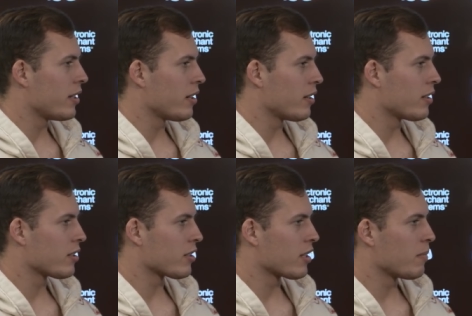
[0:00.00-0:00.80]
year, and
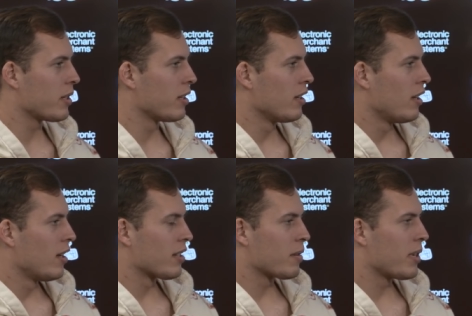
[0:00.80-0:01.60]
it's just going to be
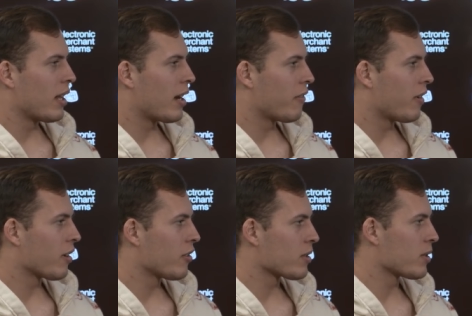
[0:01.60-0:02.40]
it's going to be a lot of
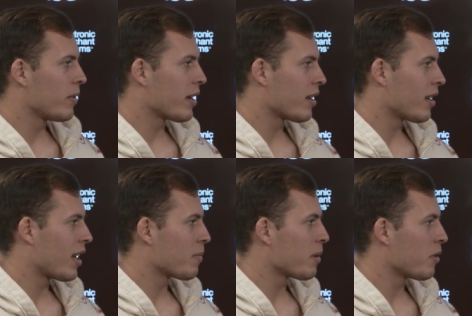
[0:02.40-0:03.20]
fun Christmas weekend. A
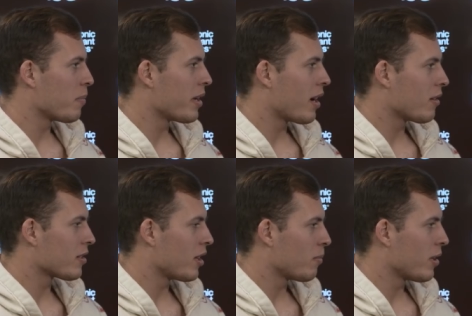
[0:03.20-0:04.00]
lot of people will be out
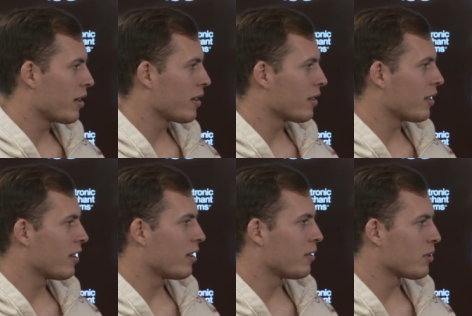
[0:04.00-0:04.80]
celebrating,
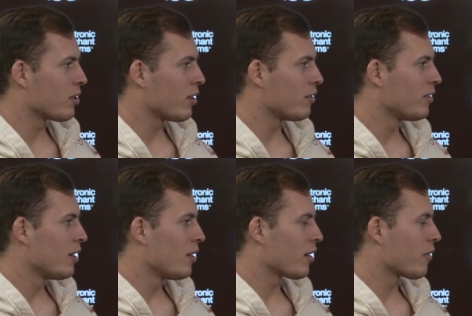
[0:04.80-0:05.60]
um, so
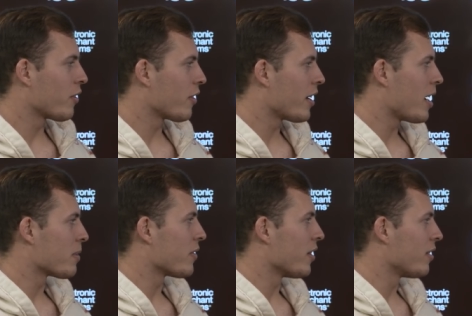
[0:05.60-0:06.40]
looking for a great
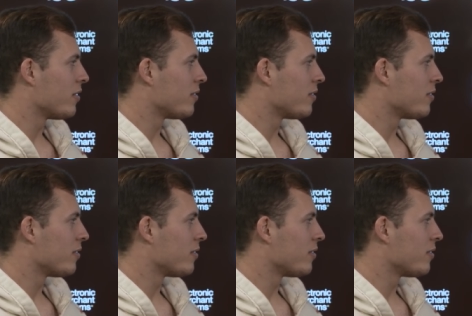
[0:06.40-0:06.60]
atmosphere.